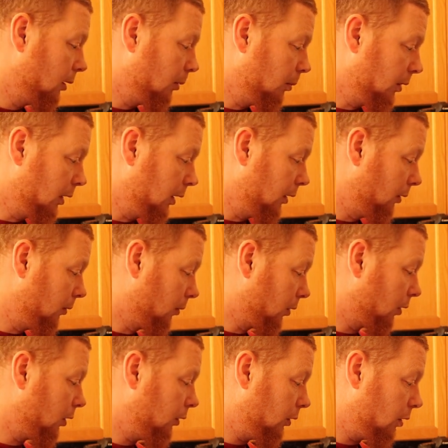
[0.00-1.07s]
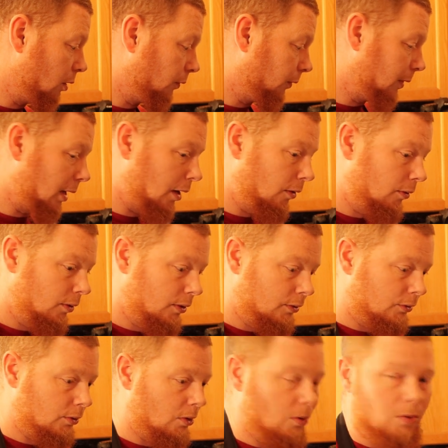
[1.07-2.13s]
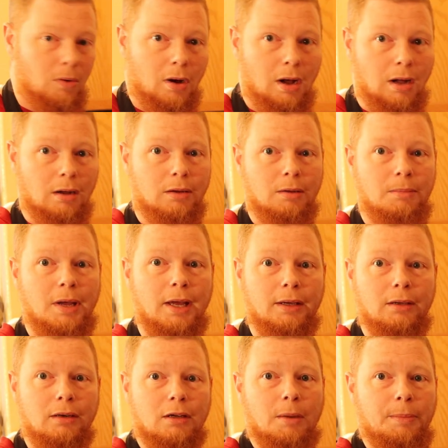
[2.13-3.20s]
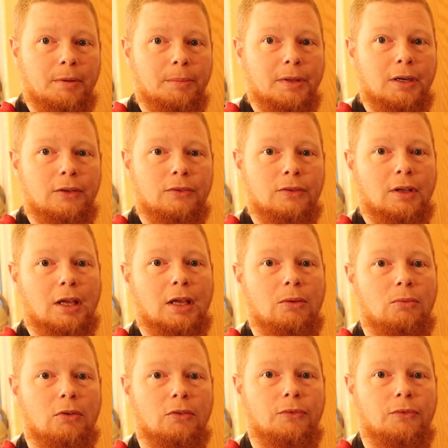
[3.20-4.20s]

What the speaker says: But we're good to go for now. So I'll come back in a couple minutes and we'll